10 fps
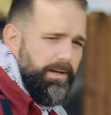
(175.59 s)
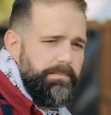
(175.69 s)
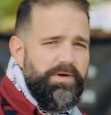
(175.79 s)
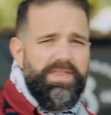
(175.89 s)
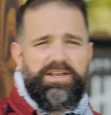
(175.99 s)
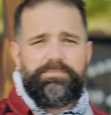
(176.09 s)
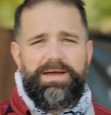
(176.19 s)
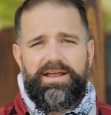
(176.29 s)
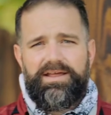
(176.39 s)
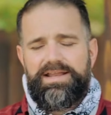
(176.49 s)
Put that to
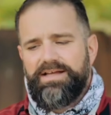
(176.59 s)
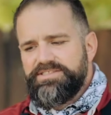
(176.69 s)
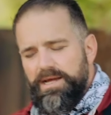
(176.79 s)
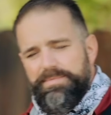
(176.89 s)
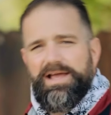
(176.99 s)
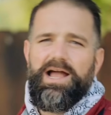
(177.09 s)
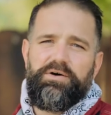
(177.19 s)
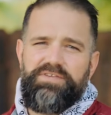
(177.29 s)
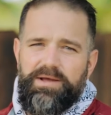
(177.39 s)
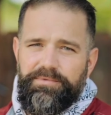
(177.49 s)
bed. Now it's time to hang out
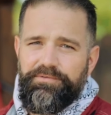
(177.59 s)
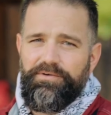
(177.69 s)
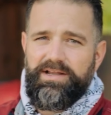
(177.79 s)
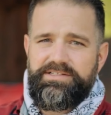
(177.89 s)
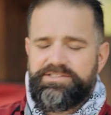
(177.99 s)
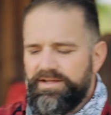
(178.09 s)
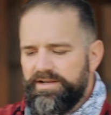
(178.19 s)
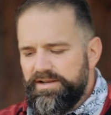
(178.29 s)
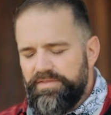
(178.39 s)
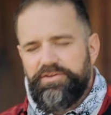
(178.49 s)
with family and friends.
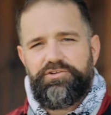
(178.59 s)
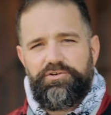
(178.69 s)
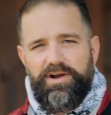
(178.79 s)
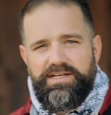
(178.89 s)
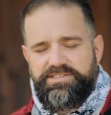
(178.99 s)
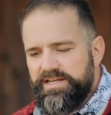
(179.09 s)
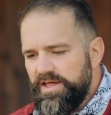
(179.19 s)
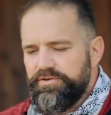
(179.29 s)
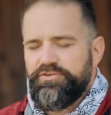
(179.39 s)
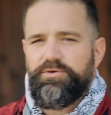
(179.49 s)
Nothing too crazy,
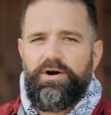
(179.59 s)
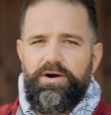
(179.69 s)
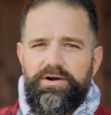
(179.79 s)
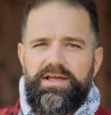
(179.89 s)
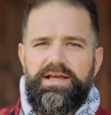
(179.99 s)
nothing too hard.